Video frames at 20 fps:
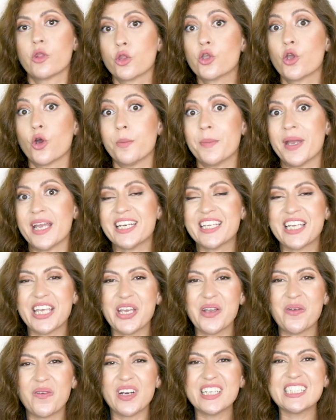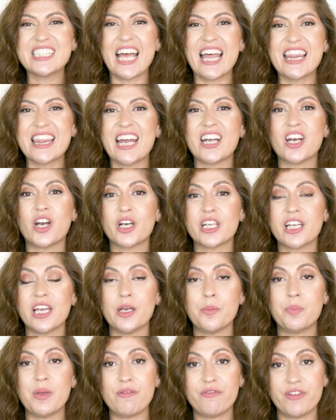your main keywords and that are going
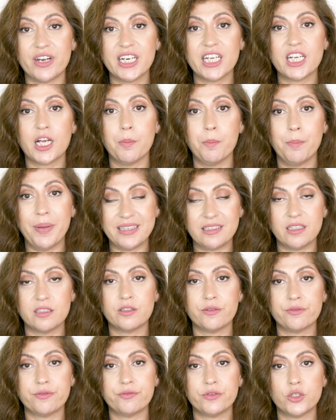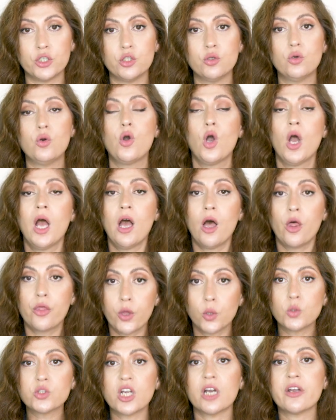to be very competitive for you.
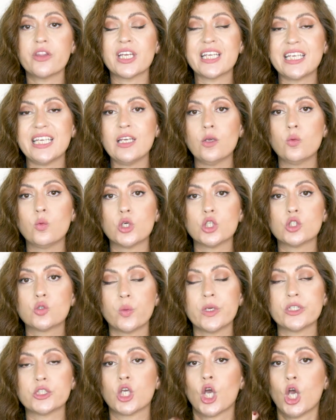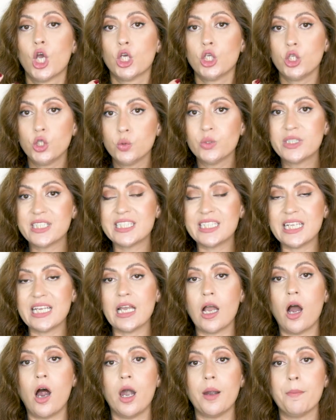Those are the keywords which you
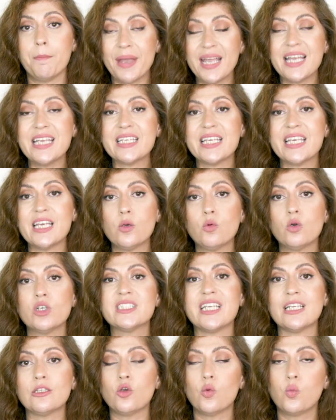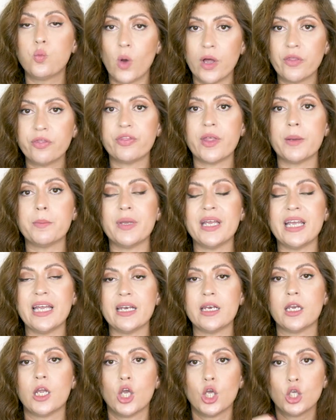see are main keywords and you want them
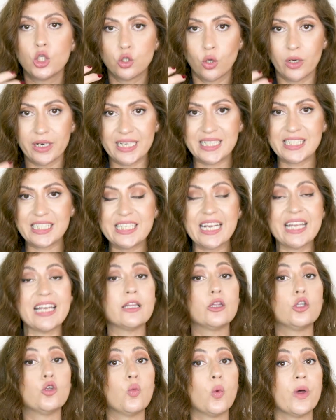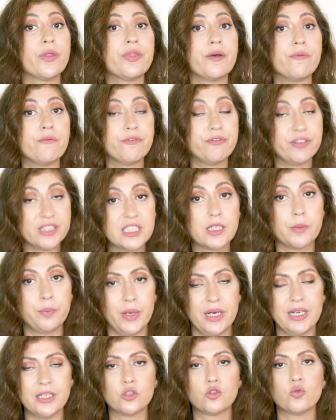in your listing and you want them
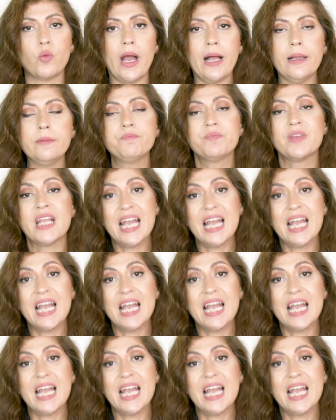visible as well.